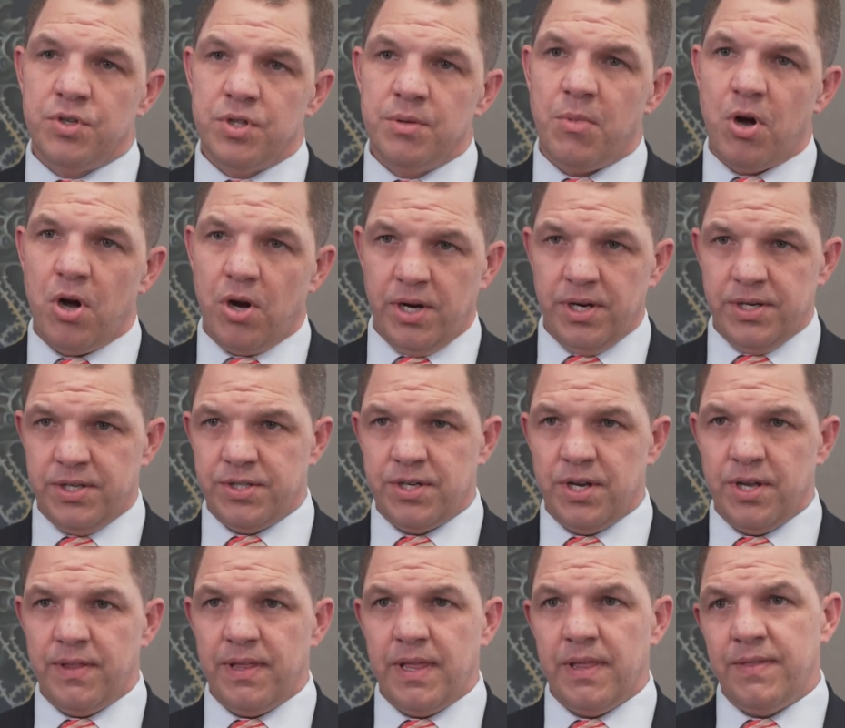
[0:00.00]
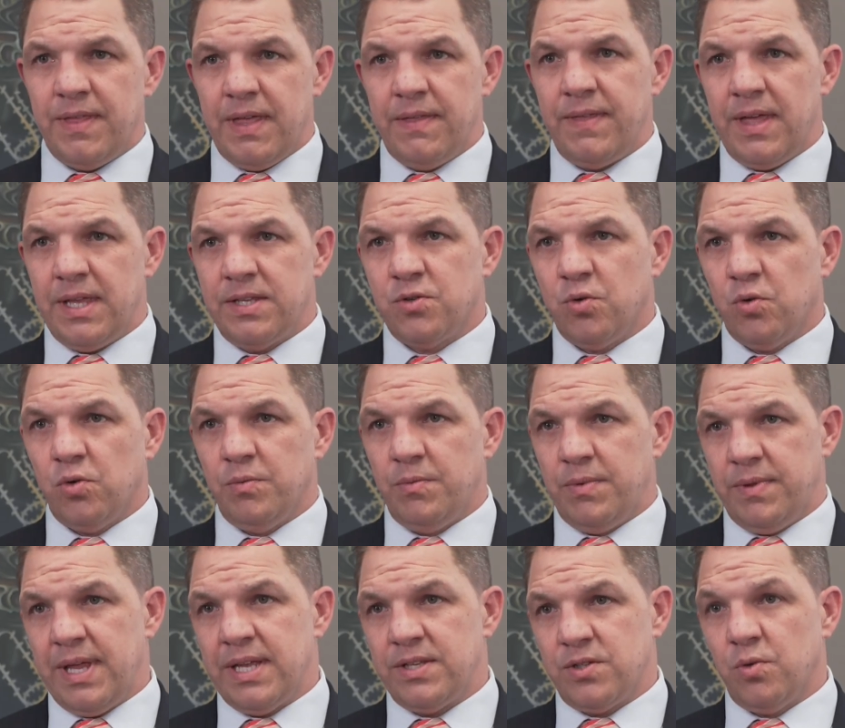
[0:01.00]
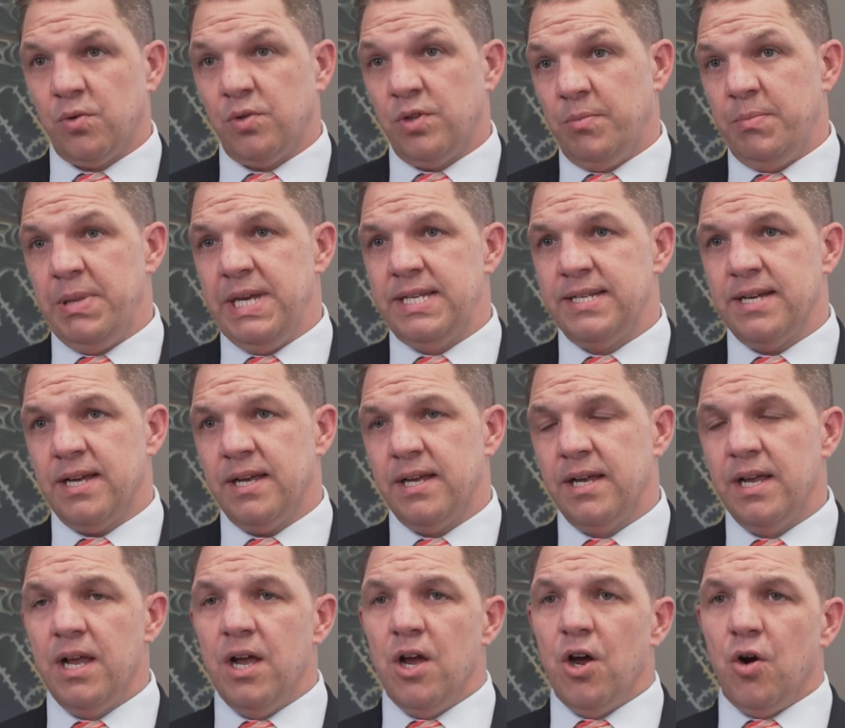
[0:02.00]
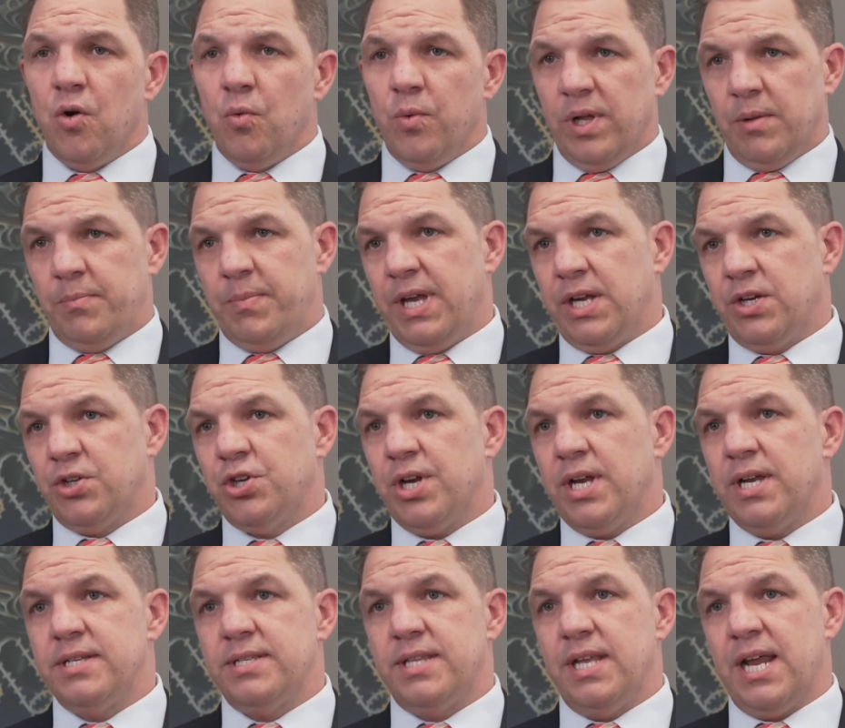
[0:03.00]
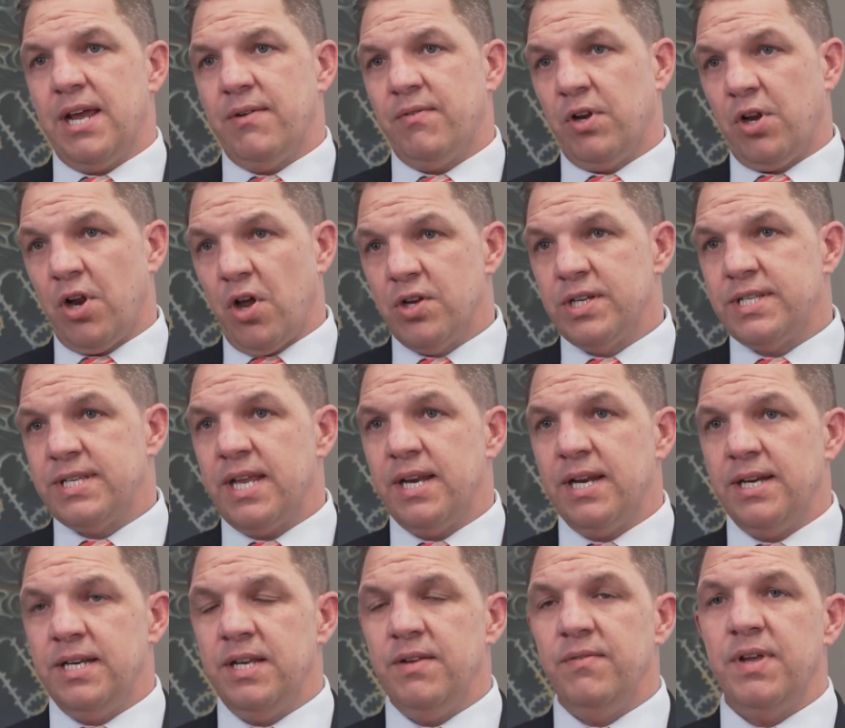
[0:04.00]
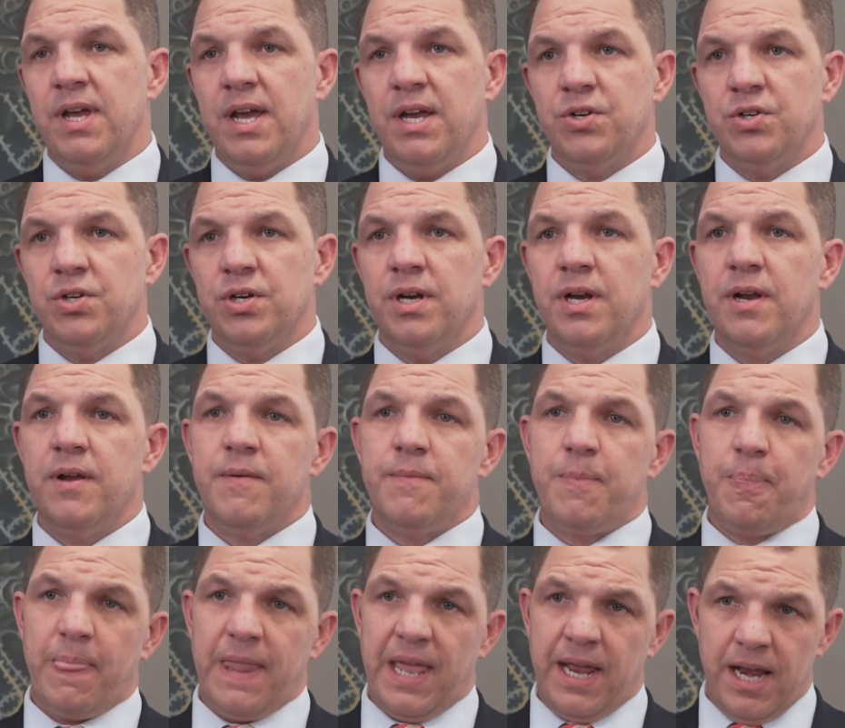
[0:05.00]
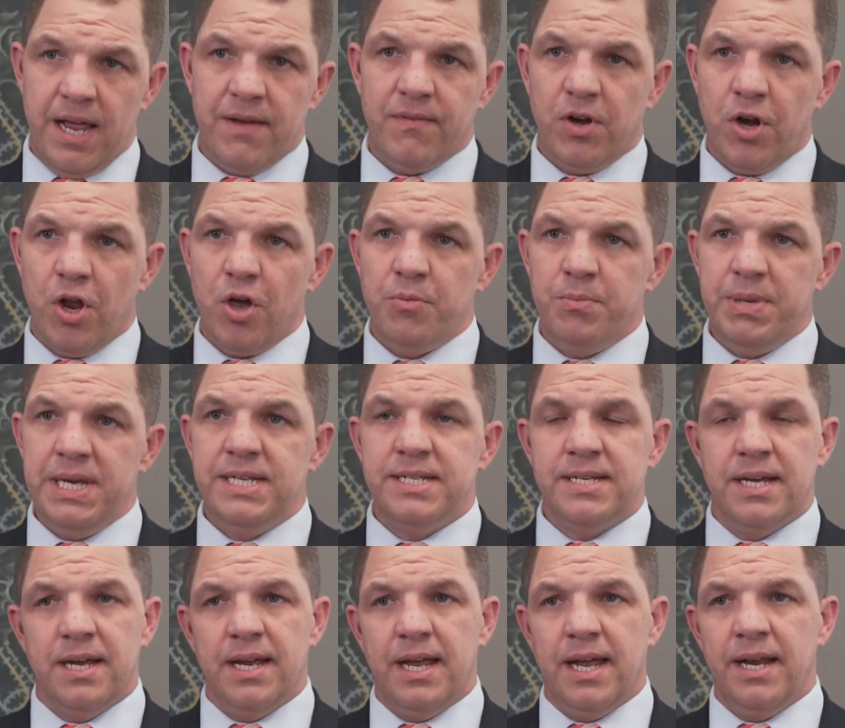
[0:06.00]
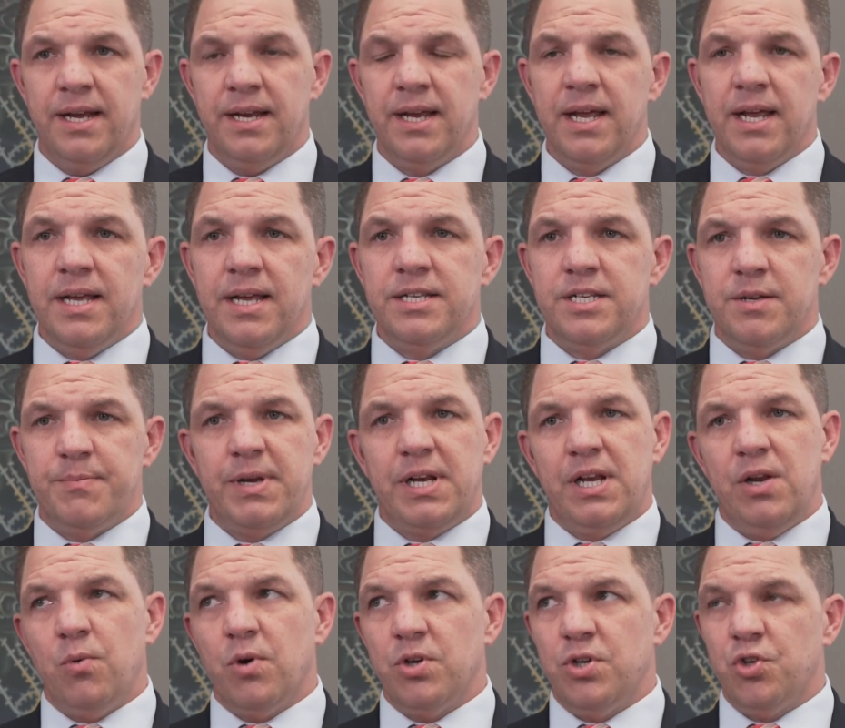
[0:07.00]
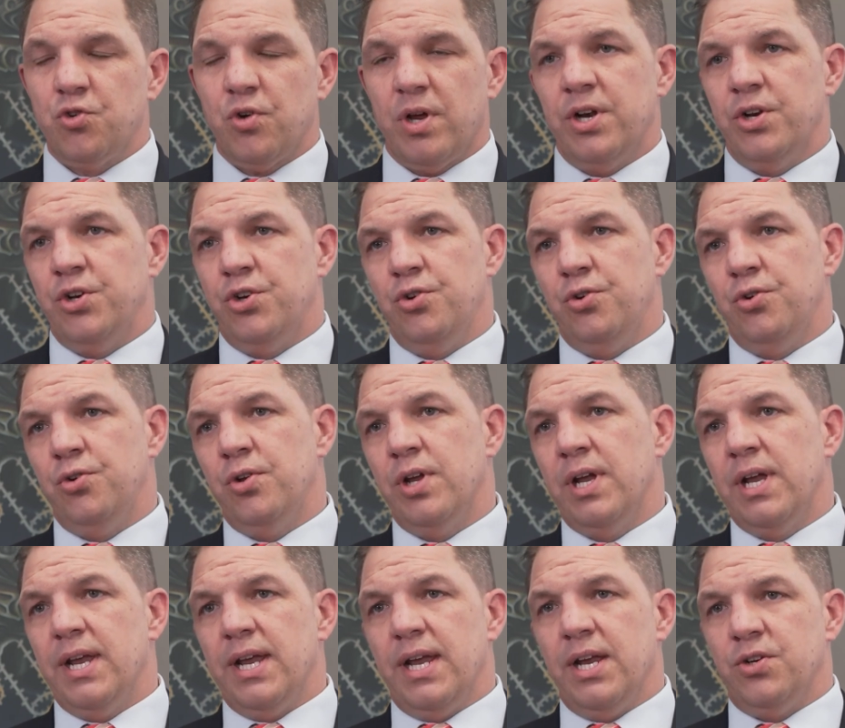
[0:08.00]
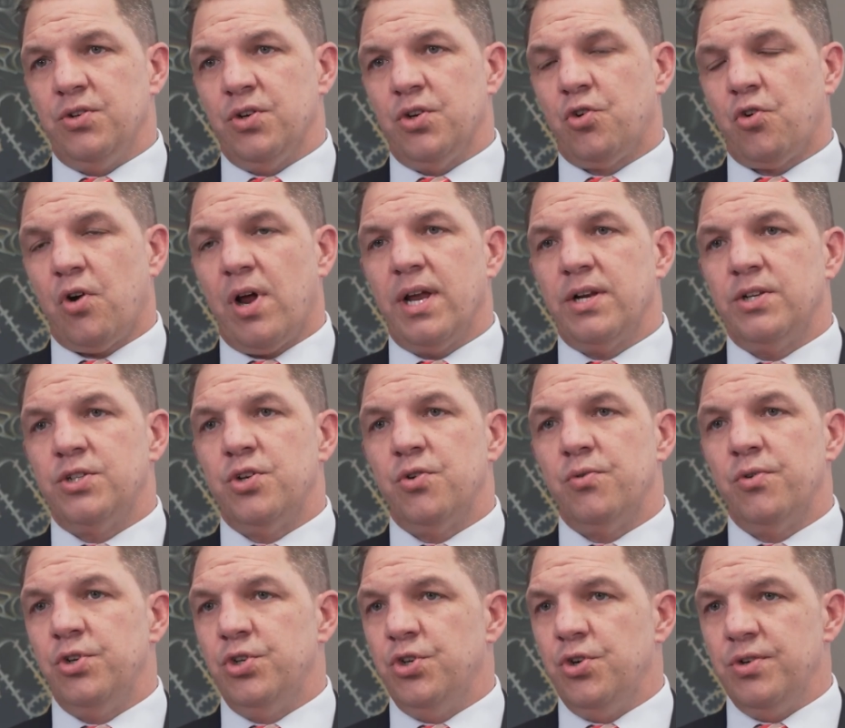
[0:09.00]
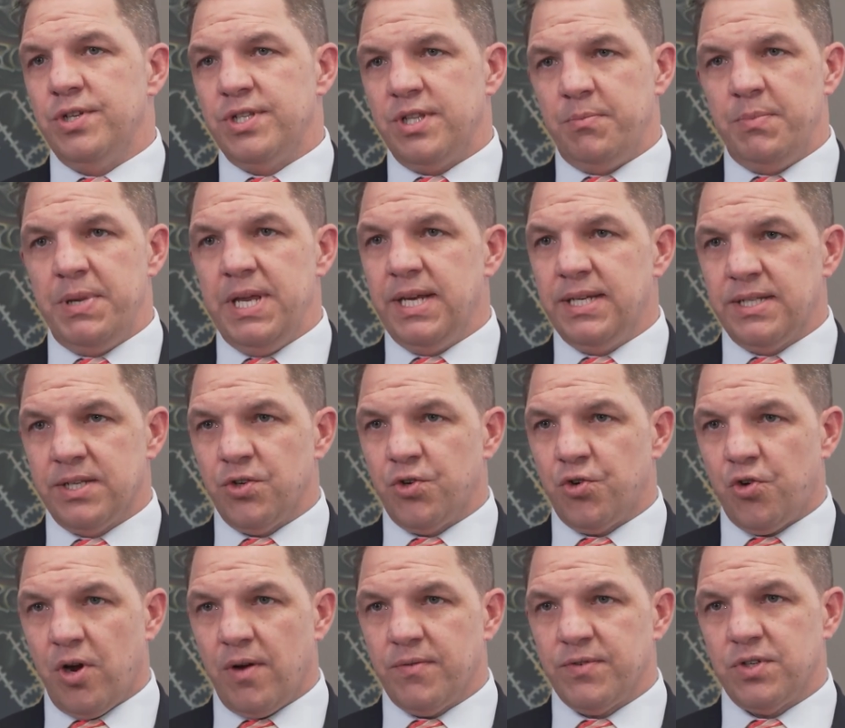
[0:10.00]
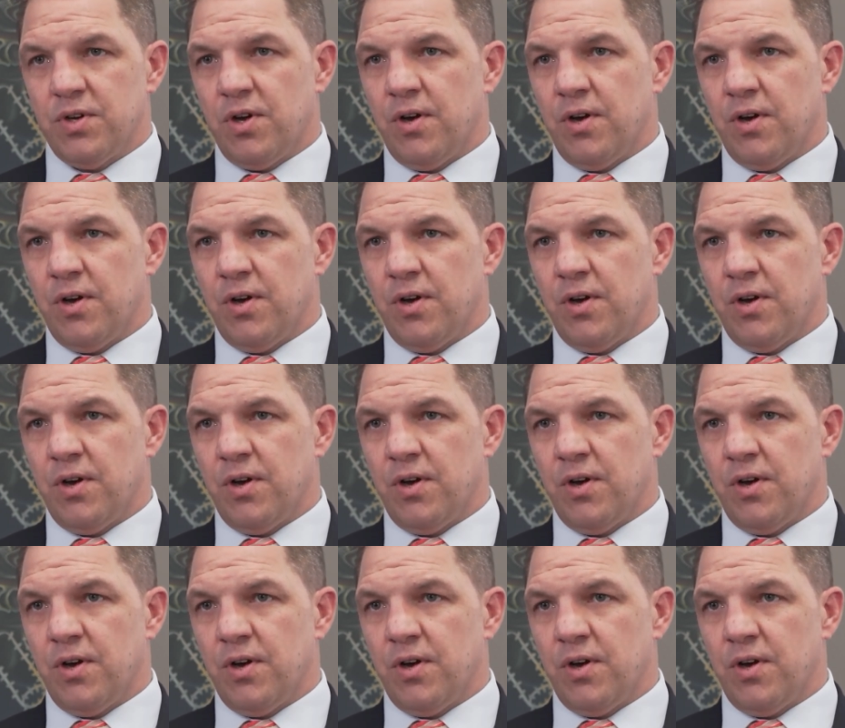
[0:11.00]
to the market. So that's called beta. We'll pick shares that have a low standard deviation and have a low beta. And typically what you're trying to do is you're trying to reduce the peaks and troughs